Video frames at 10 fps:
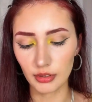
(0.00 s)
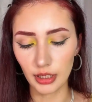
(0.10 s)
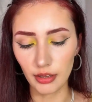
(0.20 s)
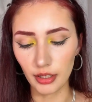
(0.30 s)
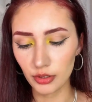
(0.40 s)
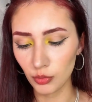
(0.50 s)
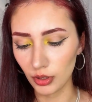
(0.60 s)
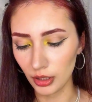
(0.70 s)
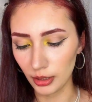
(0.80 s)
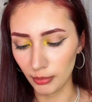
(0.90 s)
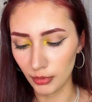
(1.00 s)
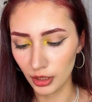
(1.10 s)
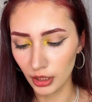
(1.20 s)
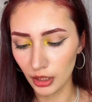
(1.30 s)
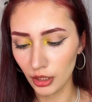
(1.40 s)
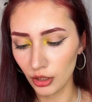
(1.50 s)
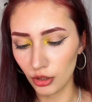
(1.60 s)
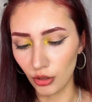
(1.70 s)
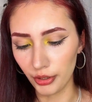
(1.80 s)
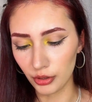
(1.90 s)
and that's what I'm
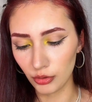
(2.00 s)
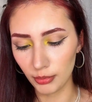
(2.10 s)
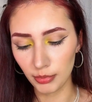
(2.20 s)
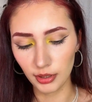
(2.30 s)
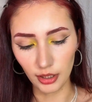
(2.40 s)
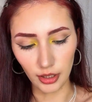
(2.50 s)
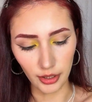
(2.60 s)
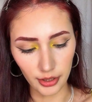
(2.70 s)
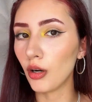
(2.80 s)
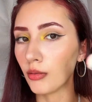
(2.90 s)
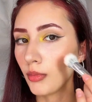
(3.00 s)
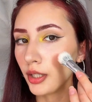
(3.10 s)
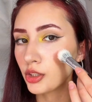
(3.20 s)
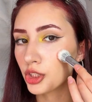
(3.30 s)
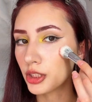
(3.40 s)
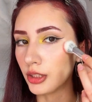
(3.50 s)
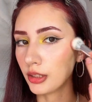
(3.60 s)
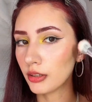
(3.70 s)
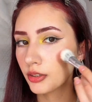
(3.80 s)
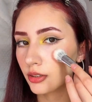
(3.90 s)
going to apply on my
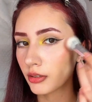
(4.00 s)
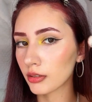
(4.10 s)
cheeks.